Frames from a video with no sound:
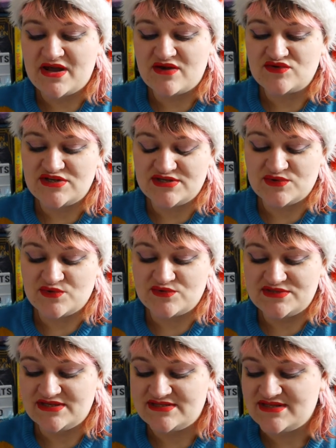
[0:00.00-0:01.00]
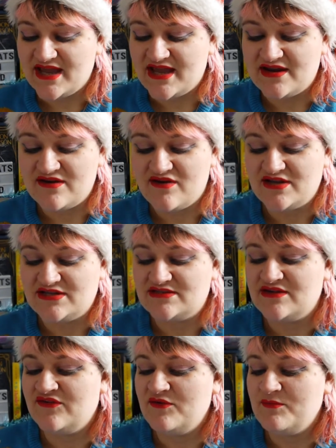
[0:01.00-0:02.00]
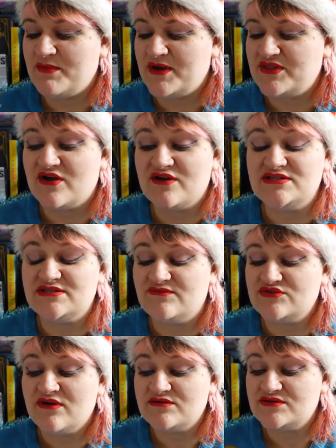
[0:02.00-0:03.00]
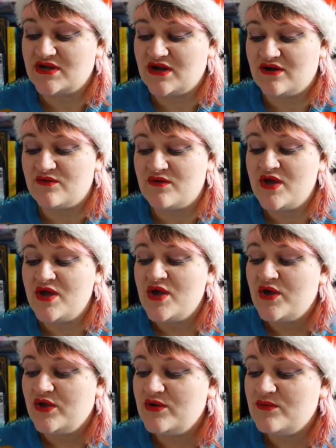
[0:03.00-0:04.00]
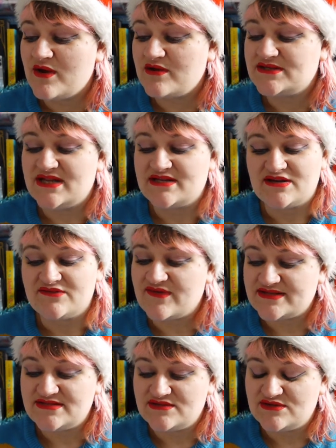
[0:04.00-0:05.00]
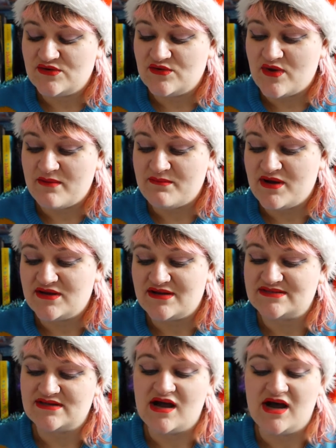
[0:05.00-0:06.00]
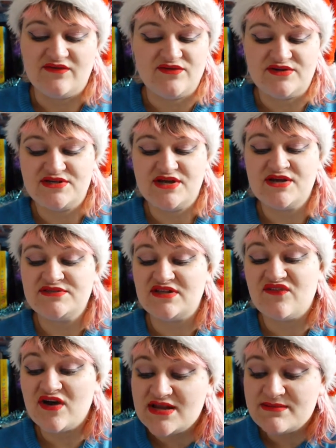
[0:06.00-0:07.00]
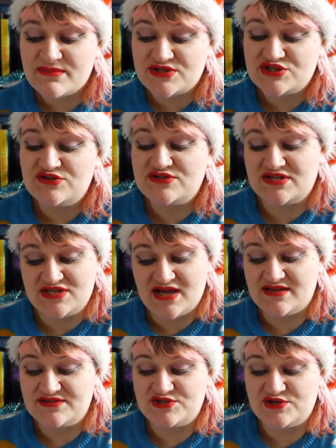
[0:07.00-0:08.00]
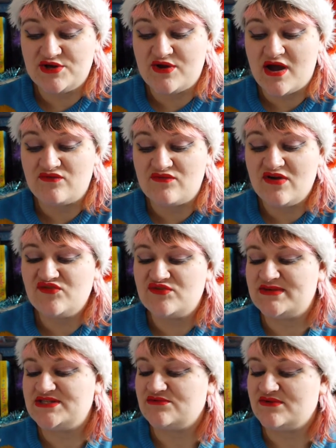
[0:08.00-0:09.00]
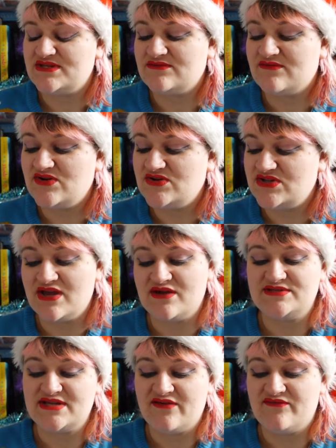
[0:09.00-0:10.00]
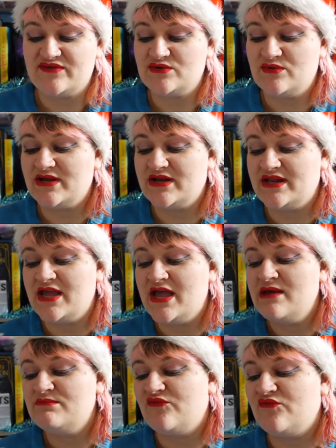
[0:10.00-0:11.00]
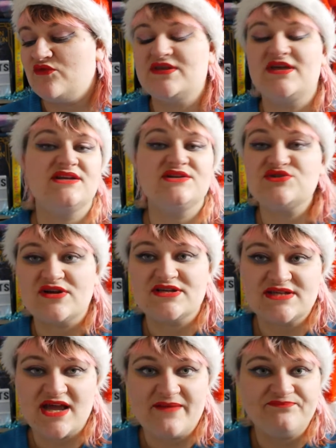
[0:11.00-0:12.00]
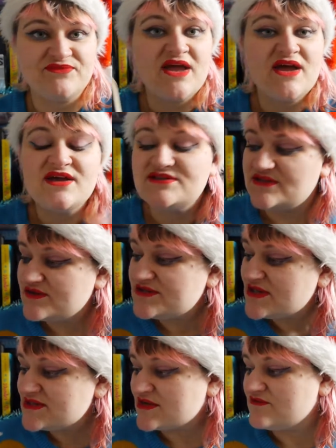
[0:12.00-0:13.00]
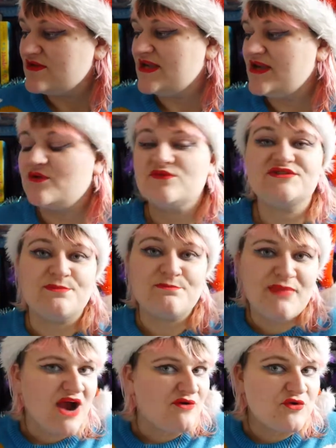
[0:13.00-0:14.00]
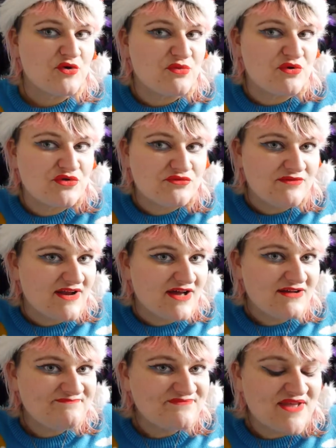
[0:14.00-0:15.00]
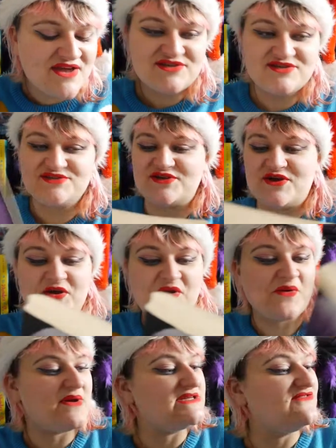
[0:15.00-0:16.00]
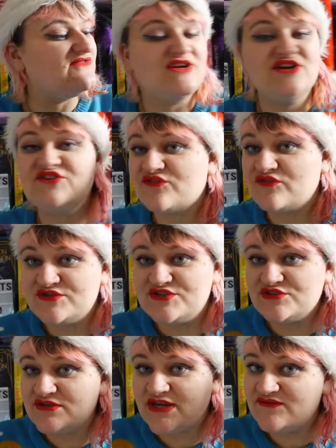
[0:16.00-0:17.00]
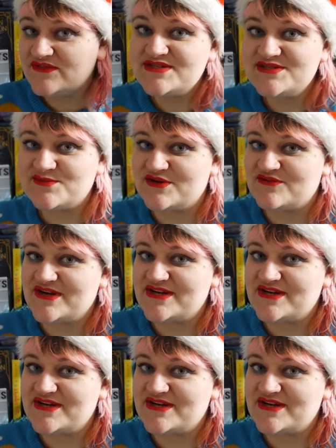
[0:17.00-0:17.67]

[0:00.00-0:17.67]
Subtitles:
but now she's haunted day and night by the ghost of a drowned girl who won't let her rest until her murder is uncovered. So Violet must use her talents to unravel the mystery surrounding the girl's death, and quickly before the killer strikes again. So it sounds like a really awesome paranormal thriller, so I definitely look forward to giving this one a